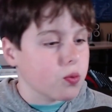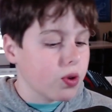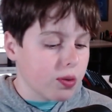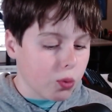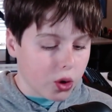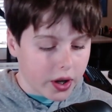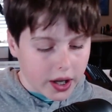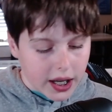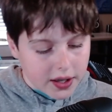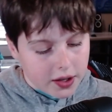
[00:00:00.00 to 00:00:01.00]
One more,
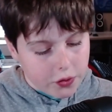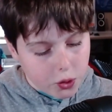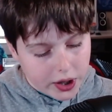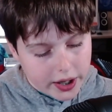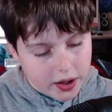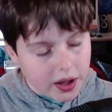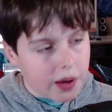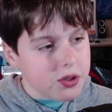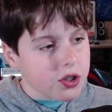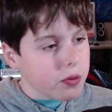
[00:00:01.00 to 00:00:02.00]
if you were like, I
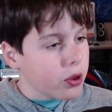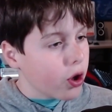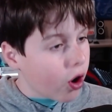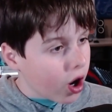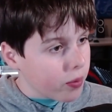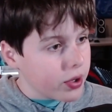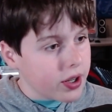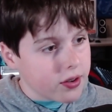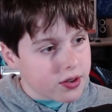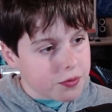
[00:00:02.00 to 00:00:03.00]
would still do the arm, but
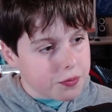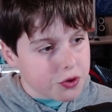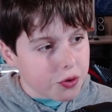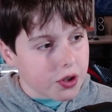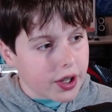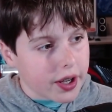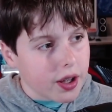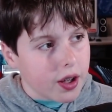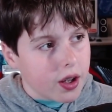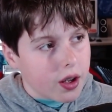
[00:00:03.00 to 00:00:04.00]
it's sort of like
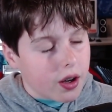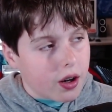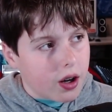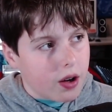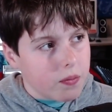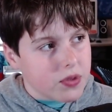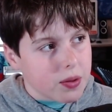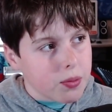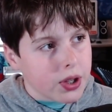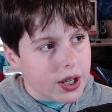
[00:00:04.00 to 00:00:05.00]

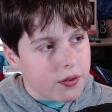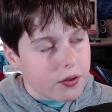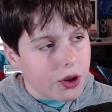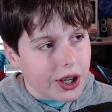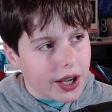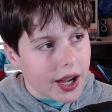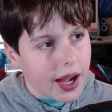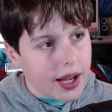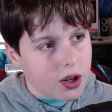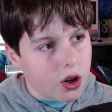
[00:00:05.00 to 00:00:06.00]
simulate if you like
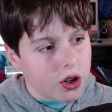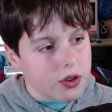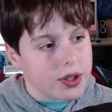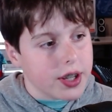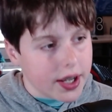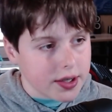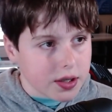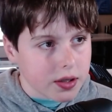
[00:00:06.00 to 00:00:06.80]
had it on your desk.